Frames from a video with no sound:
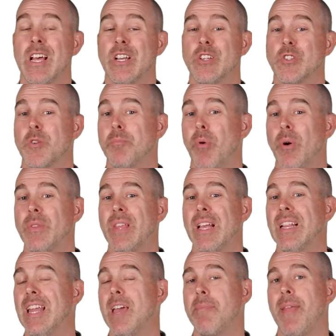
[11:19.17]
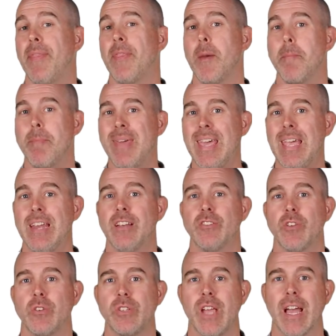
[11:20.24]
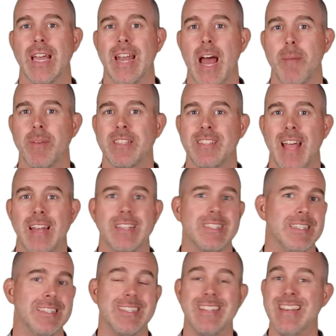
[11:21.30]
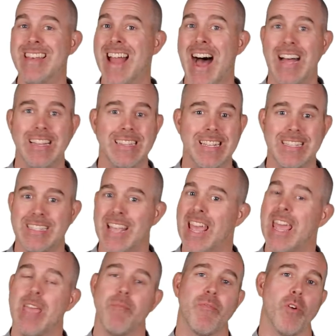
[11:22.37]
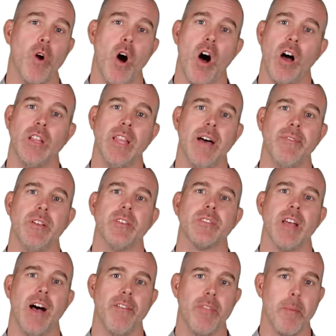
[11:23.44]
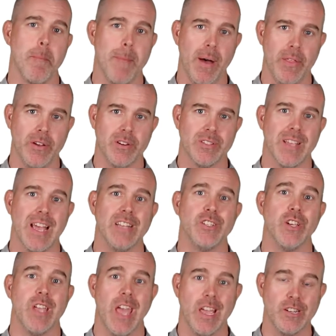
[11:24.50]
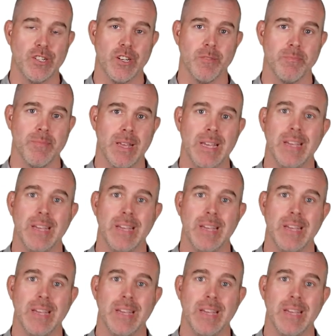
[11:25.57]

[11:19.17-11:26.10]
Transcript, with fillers: to support the claim that the mean socioeconomic status is not the same for all levels of mother's education.